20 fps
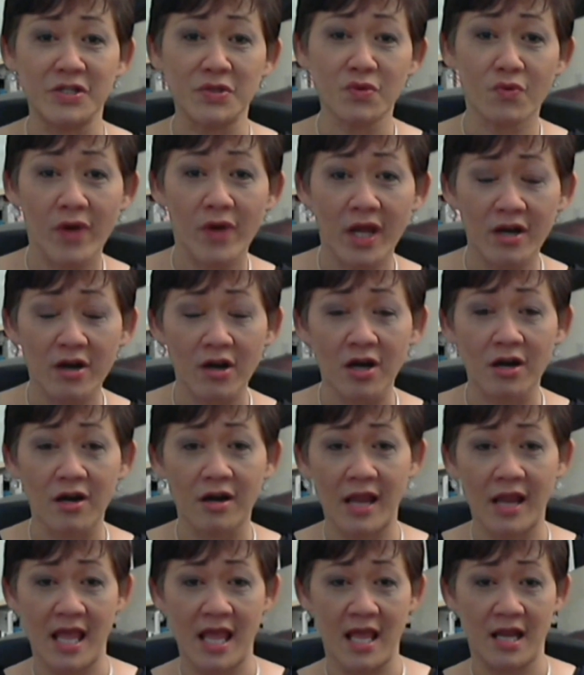
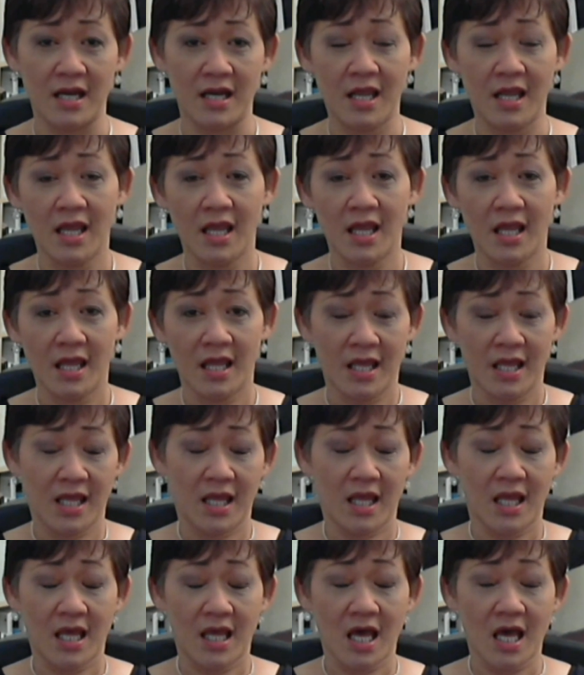Twitter, and
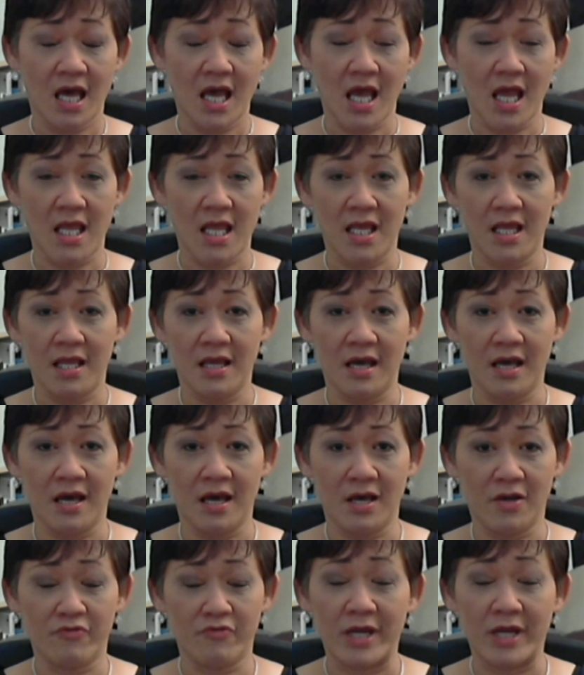I
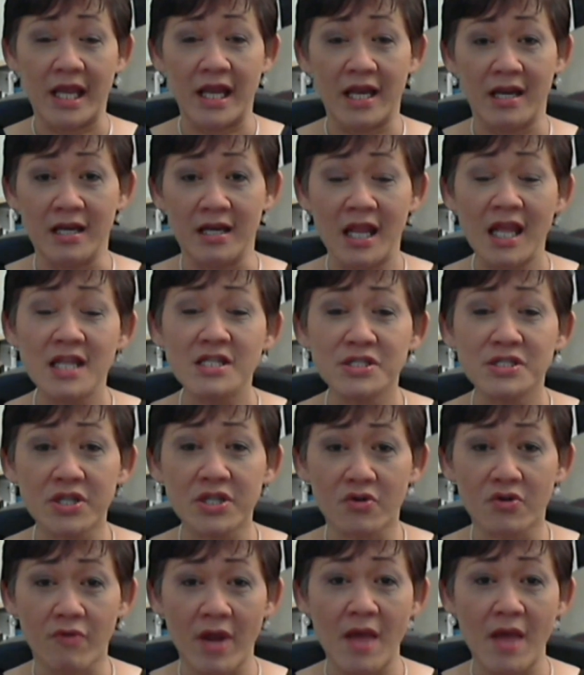created an
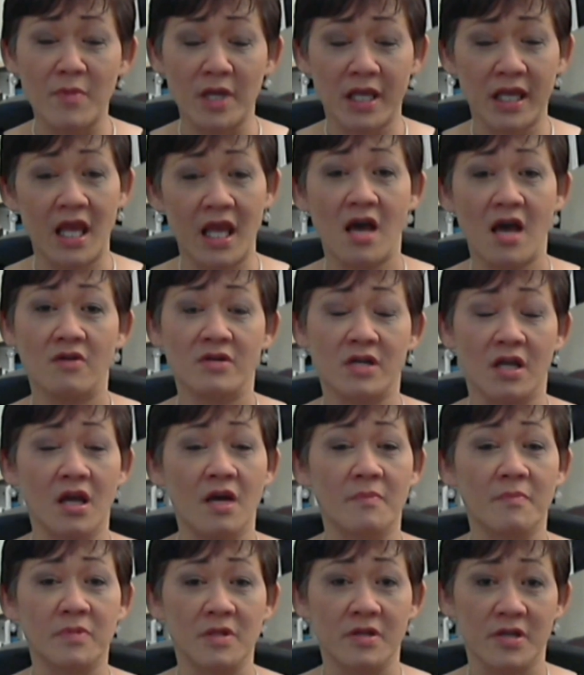Instagram account a
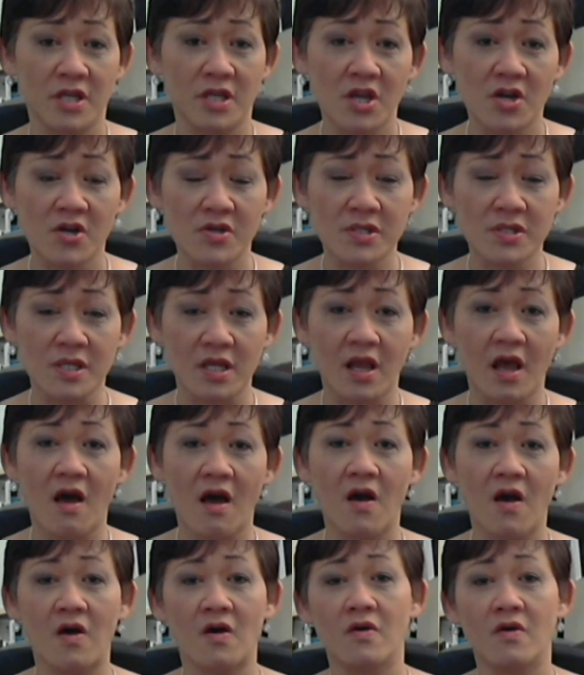couple of years
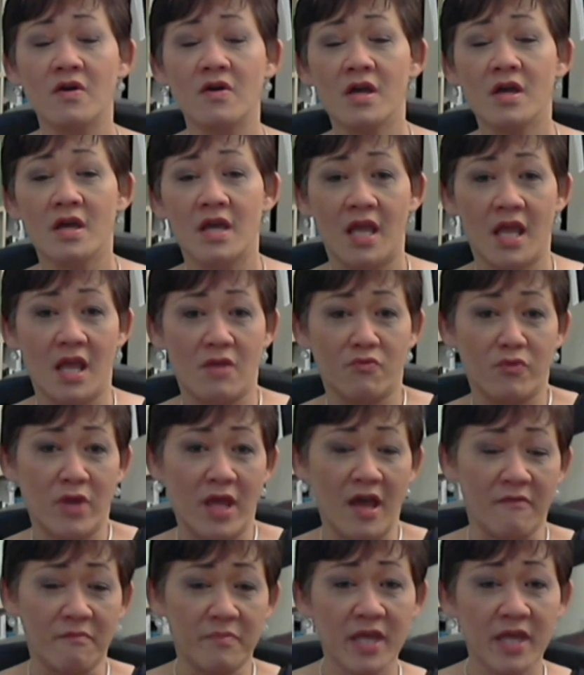ago, and we
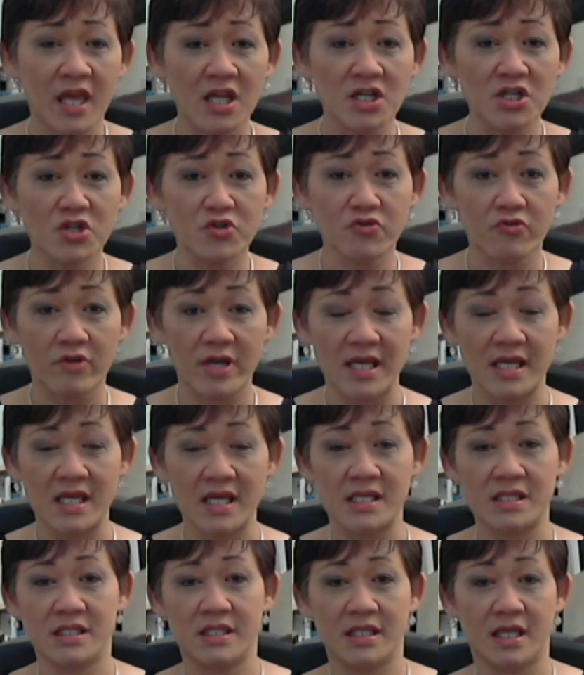have
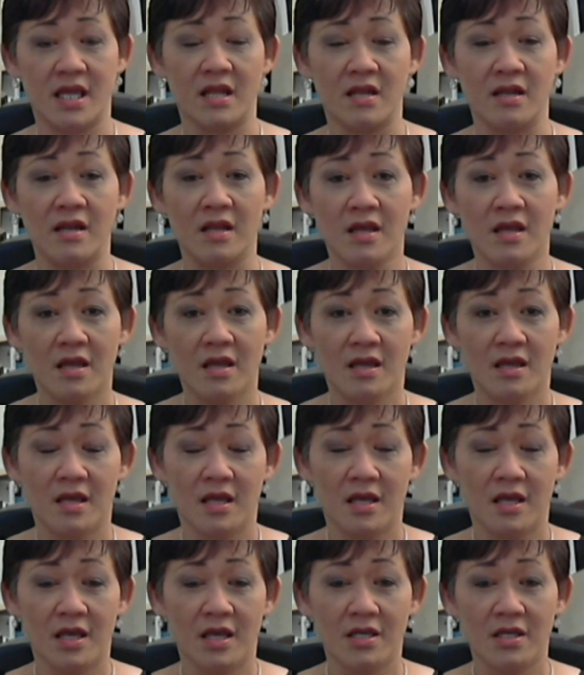Pinterest and
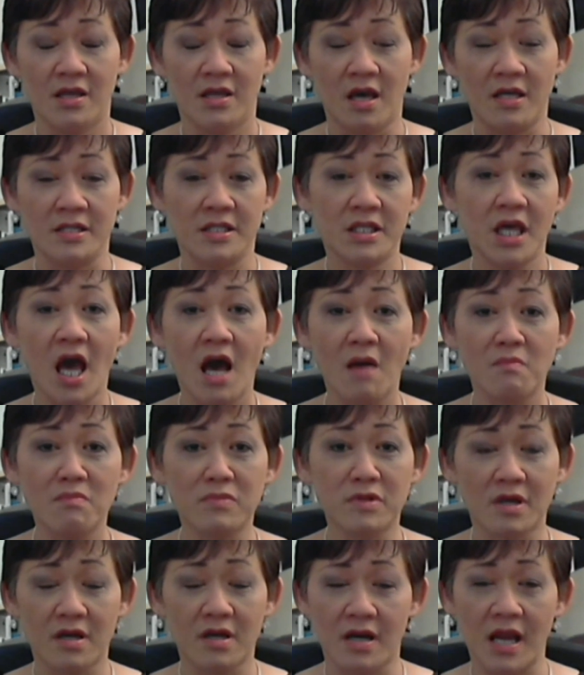
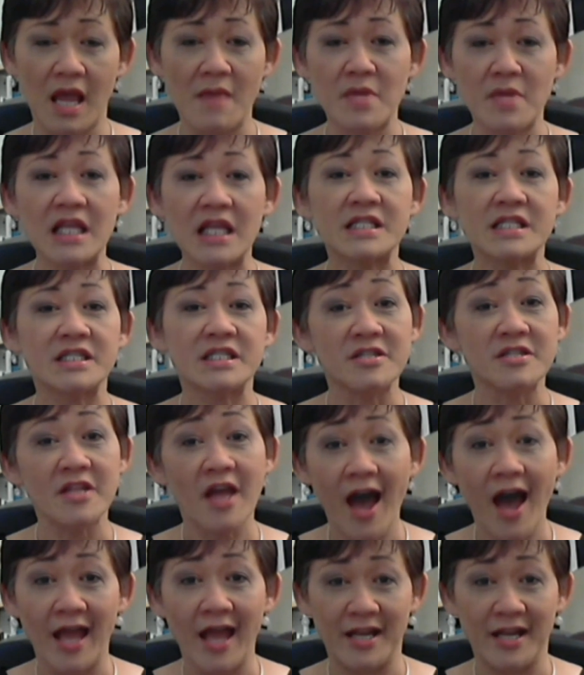Tumblr. I mean, it's
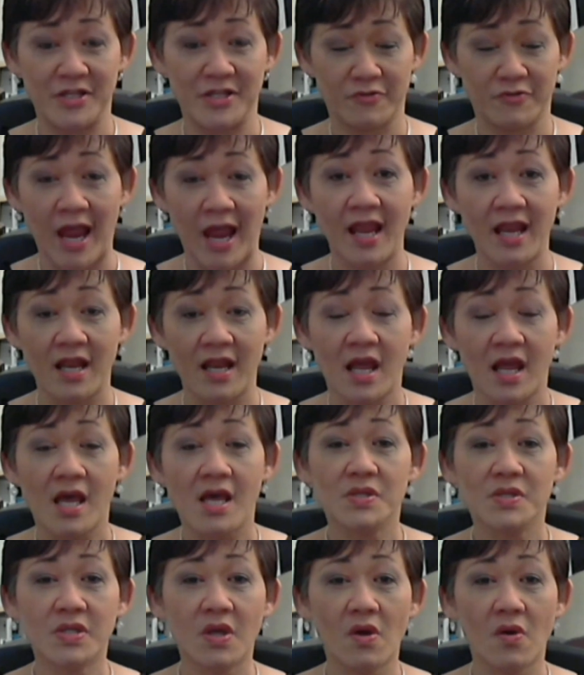nuts, right?
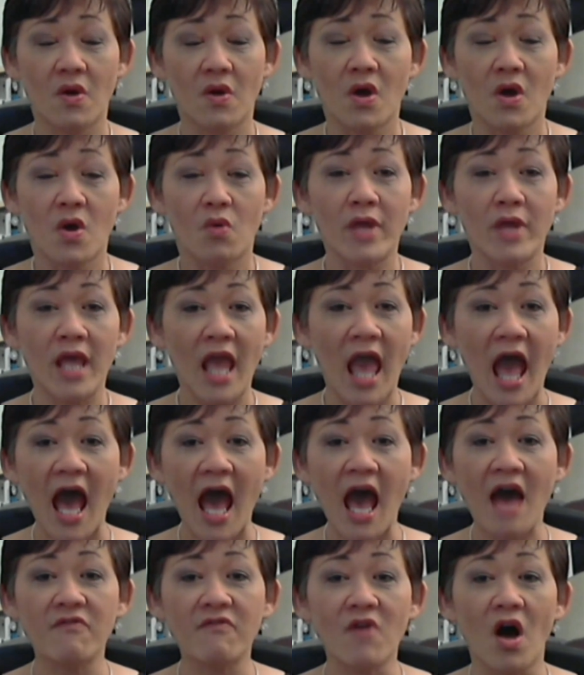So we
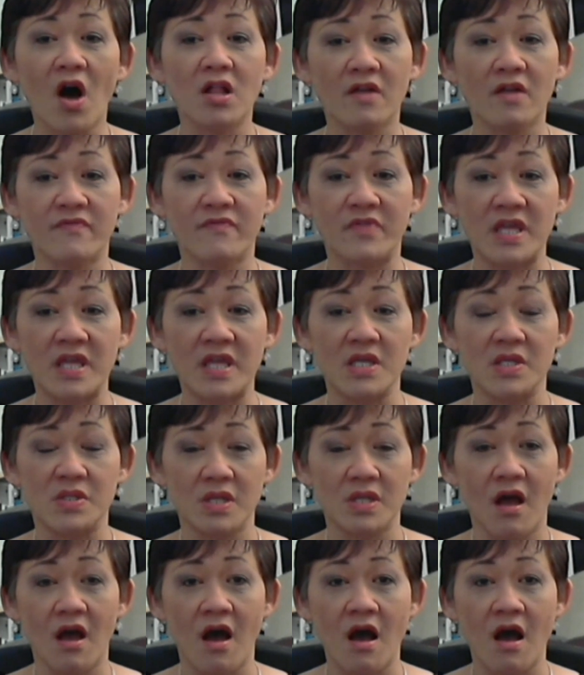have all of these